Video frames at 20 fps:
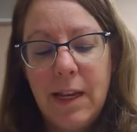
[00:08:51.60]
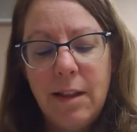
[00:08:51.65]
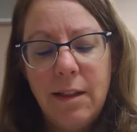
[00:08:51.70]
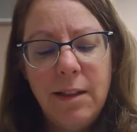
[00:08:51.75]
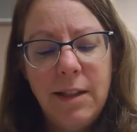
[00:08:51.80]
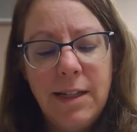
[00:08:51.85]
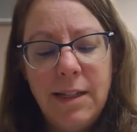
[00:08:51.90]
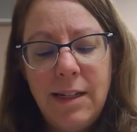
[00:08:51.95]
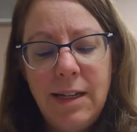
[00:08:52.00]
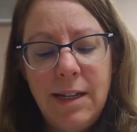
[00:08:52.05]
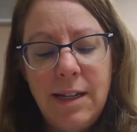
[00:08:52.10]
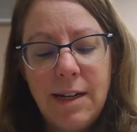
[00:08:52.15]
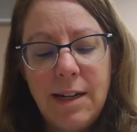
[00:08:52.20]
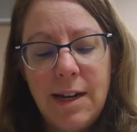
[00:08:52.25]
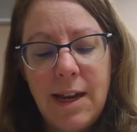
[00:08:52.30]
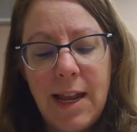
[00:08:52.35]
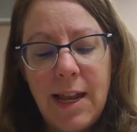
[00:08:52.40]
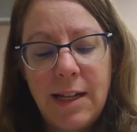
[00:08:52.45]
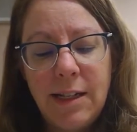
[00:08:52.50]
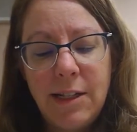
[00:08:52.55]
Lizzie
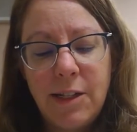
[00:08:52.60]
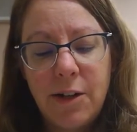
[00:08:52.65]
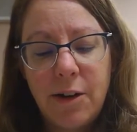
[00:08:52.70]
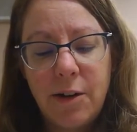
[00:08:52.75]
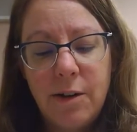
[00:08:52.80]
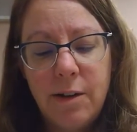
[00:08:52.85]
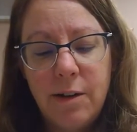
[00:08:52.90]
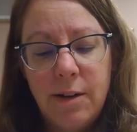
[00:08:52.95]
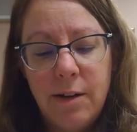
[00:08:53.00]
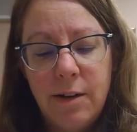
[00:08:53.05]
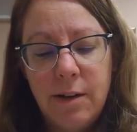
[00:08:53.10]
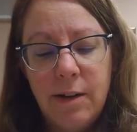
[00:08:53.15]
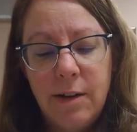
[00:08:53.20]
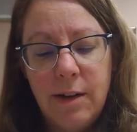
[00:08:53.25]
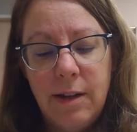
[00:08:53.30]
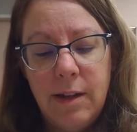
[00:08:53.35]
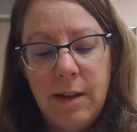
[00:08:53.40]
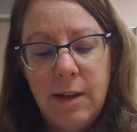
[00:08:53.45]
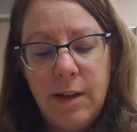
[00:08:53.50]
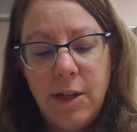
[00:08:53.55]
didn't answer.
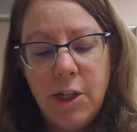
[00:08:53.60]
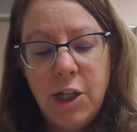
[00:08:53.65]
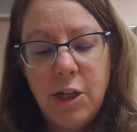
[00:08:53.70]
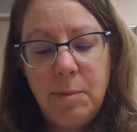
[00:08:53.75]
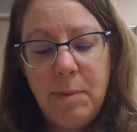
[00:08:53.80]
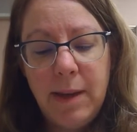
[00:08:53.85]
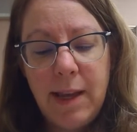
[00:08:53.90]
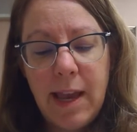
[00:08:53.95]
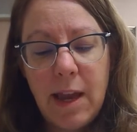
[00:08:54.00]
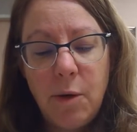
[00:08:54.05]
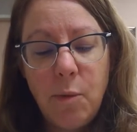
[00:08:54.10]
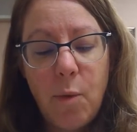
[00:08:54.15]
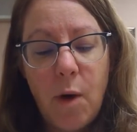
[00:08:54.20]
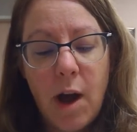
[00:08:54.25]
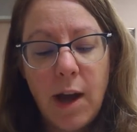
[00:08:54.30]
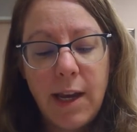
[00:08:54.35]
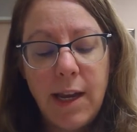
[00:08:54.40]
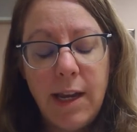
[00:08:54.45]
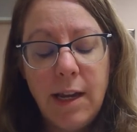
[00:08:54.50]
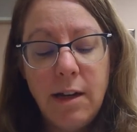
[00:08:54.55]
She began
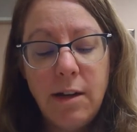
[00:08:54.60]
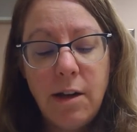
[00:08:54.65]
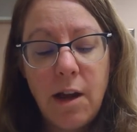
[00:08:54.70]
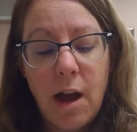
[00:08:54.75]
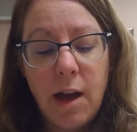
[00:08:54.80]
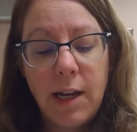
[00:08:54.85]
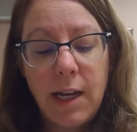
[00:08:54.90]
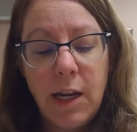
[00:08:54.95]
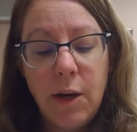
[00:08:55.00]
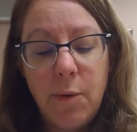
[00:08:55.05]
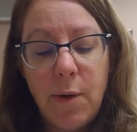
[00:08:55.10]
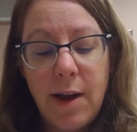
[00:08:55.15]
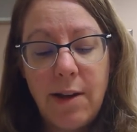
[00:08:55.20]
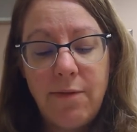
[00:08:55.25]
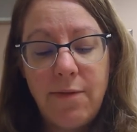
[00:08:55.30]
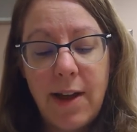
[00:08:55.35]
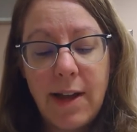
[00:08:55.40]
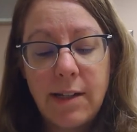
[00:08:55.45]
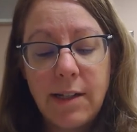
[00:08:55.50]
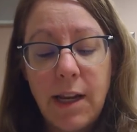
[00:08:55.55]
walking and talking
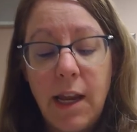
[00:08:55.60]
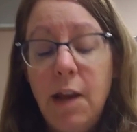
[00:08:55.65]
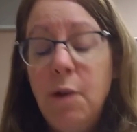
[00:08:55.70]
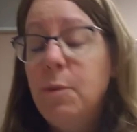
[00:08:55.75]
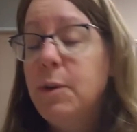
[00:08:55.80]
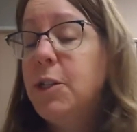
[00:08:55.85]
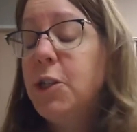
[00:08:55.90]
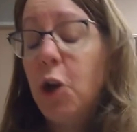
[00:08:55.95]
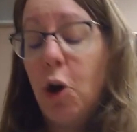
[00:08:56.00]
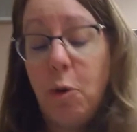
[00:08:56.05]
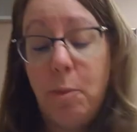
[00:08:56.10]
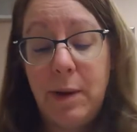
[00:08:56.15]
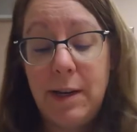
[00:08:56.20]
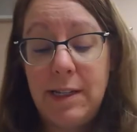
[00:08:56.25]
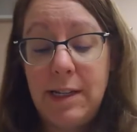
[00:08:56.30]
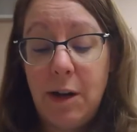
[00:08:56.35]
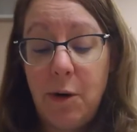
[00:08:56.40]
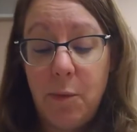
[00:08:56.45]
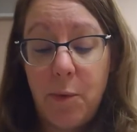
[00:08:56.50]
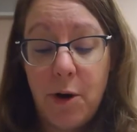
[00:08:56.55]
quite fast. "It was so
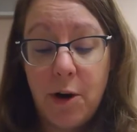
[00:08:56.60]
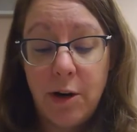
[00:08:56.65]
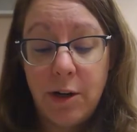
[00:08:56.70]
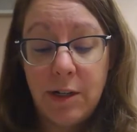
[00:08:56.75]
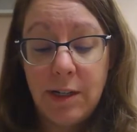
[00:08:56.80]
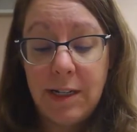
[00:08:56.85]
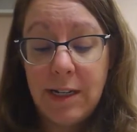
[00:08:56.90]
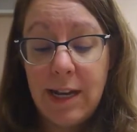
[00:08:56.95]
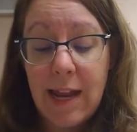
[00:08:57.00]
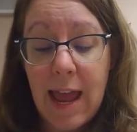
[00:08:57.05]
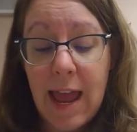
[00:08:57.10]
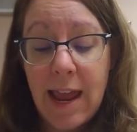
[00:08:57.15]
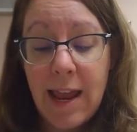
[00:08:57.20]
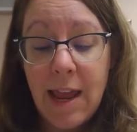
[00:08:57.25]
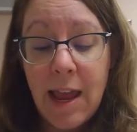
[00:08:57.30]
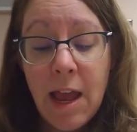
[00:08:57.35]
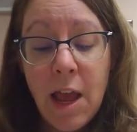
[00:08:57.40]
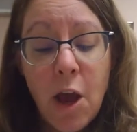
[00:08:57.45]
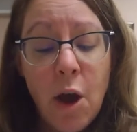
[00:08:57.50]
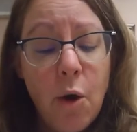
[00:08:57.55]
busy at work today.
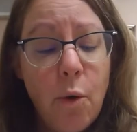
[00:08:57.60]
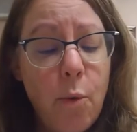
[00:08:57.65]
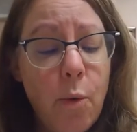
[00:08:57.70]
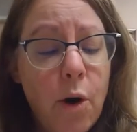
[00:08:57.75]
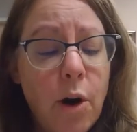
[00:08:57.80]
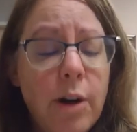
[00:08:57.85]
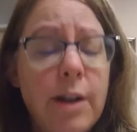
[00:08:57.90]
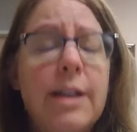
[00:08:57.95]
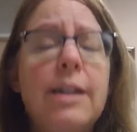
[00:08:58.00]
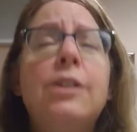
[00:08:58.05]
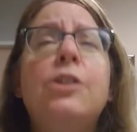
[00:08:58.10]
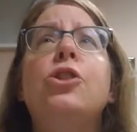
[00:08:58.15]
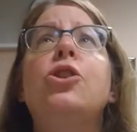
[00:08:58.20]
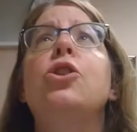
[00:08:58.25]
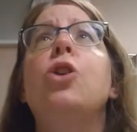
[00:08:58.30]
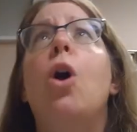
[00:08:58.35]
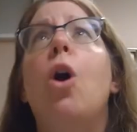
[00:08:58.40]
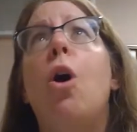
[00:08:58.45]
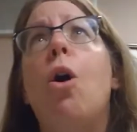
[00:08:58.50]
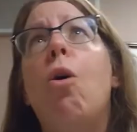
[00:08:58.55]
Work is
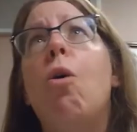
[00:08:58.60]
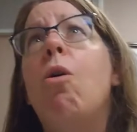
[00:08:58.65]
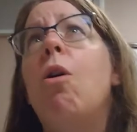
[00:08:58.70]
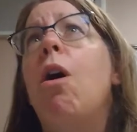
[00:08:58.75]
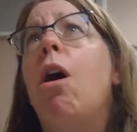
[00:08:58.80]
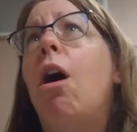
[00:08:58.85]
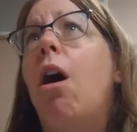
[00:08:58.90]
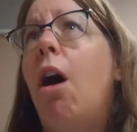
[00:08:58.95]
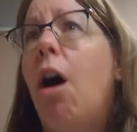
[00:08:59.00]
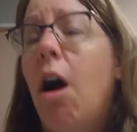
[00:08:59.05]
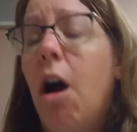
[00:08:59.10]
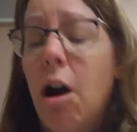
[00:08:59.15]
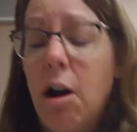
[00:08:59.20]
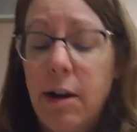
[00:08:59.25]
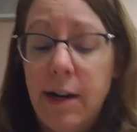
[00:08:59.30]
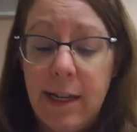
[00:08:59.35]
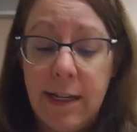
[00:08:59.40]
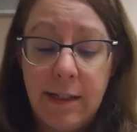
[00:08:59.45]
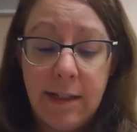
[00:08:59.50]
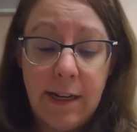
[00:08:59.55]
so
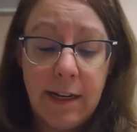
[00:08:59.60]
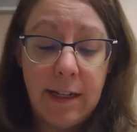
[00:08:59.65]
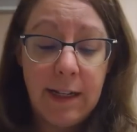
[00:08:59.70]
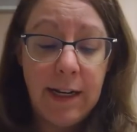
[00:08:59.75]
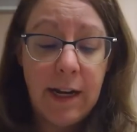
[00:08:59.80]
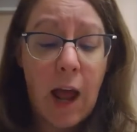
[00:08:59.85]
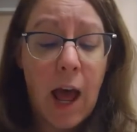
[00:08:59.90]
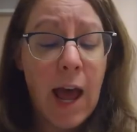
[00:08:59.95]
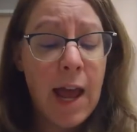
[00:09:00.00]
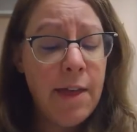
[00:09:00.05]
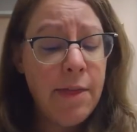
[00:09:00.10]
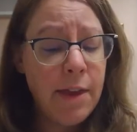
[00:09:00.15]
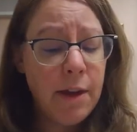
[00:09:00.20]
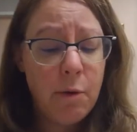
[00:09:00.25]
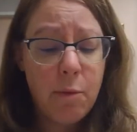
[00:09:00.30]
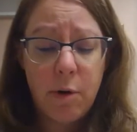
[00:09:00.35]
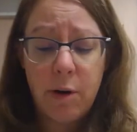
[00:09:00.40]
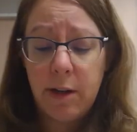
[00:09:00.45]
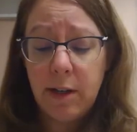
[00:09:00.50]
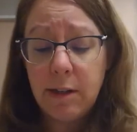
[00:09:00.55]
hard, isn't it, Lina? I
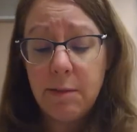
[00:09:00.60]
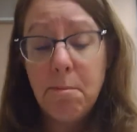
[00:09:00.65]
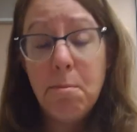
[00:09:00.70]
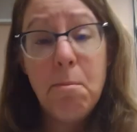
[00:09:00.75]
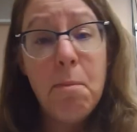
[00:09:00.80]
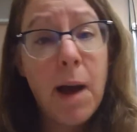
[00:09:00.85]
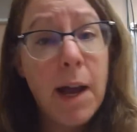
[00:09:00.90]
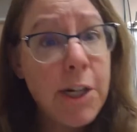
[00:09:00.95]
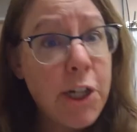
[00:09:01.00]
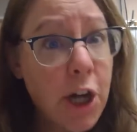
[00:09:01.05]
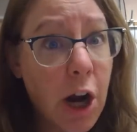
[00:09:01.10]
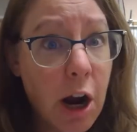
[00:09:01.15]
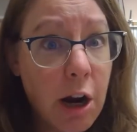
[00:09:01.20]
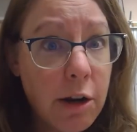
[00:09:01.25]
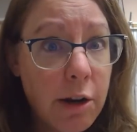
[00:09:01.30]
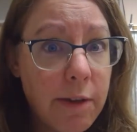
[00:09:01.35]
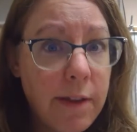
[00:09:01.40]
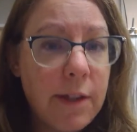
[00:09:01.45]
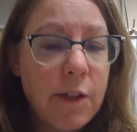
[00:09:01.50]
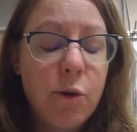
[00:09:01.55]
think work is much
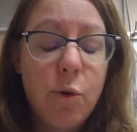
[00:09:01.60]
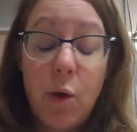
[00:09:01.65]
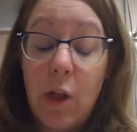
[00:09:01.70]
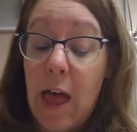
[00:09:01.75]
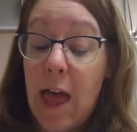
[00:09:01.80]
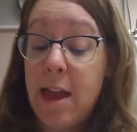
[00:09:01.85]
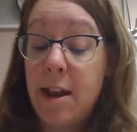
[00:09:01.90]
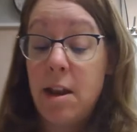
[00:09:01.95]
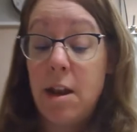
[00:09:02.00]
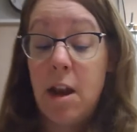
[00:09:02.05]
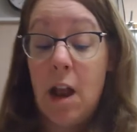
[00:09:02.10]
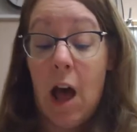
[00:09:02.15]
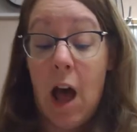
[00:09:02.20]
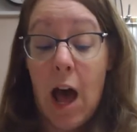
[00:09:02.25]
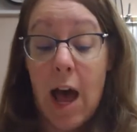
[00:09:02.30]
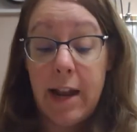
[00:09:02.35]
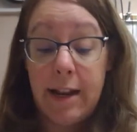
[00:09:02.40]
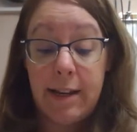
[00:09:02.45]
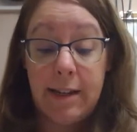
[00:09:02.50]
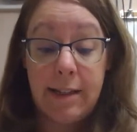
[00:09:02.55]
harder than school and
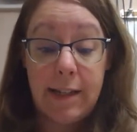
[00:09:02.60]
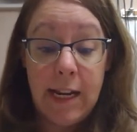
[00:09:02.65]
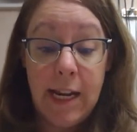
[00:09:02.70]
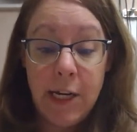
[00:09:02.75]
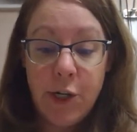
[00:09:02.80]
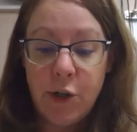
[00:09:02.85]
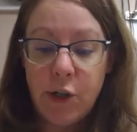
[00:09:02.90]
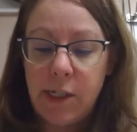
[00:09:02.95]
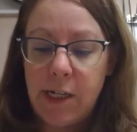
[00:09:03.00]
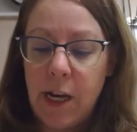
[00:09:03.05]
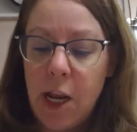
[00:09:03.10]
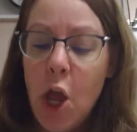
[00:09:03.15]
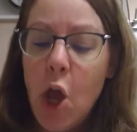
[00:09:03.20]
not as interesting.